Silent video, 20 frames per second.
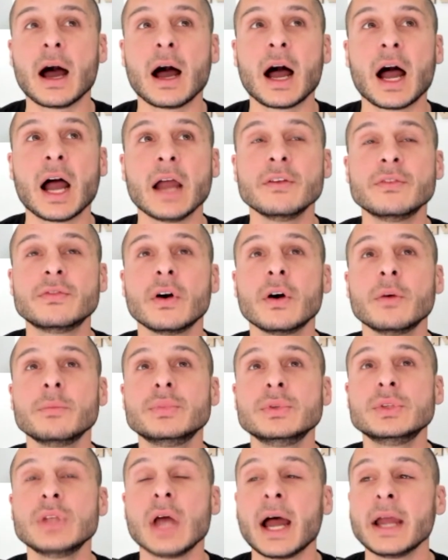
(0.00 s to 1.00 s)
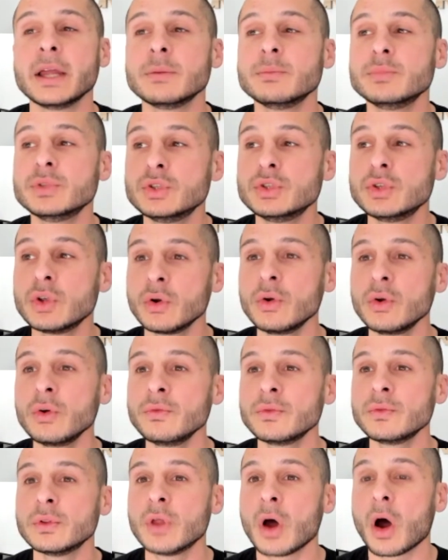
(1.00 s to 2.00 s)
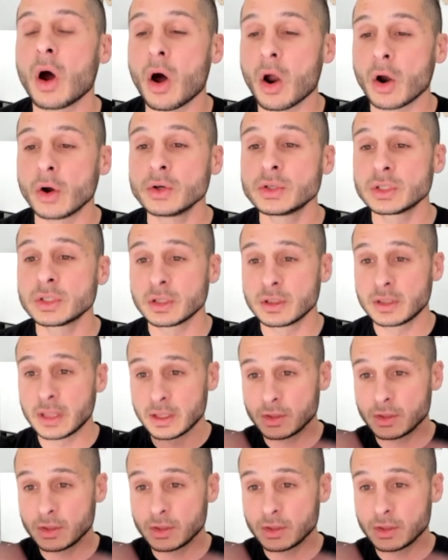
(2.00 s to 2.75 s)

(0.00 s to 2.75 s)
I observed the art that